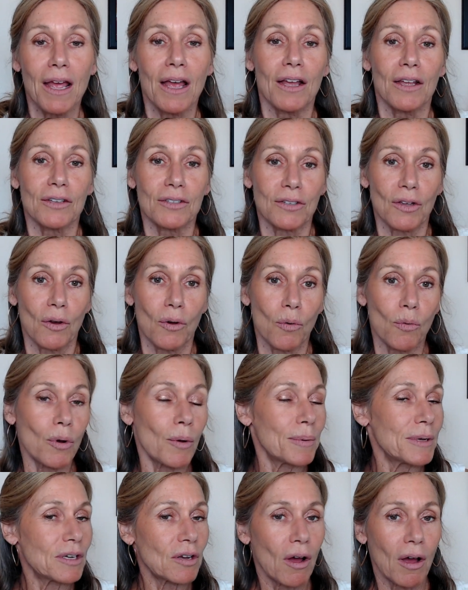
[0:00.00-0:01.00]
So we'll
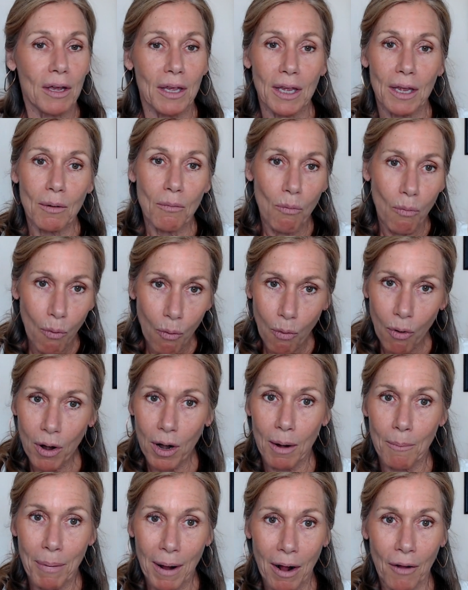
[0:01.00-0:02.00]
be talking more
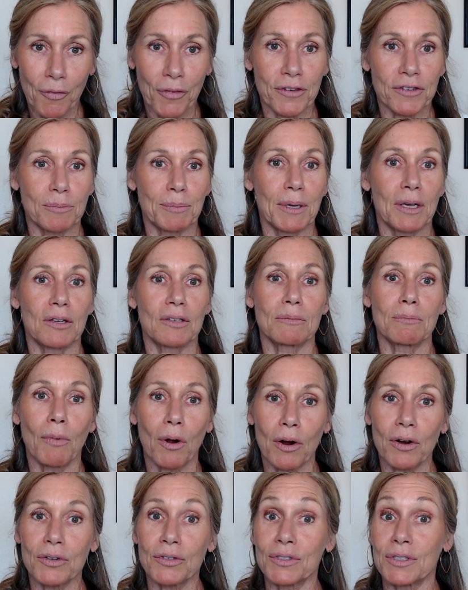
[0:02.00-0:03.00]
about this because
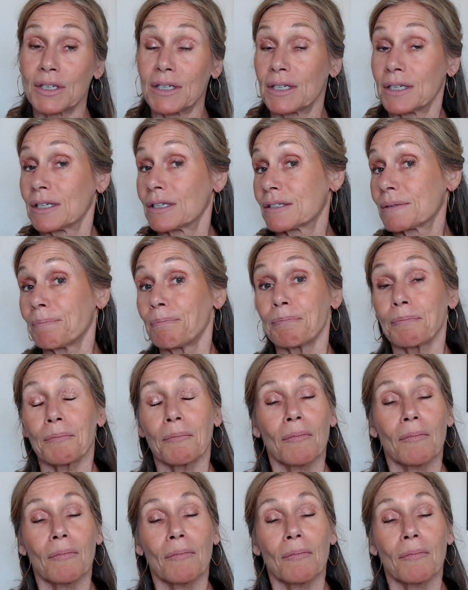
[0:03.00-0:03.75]
Mars is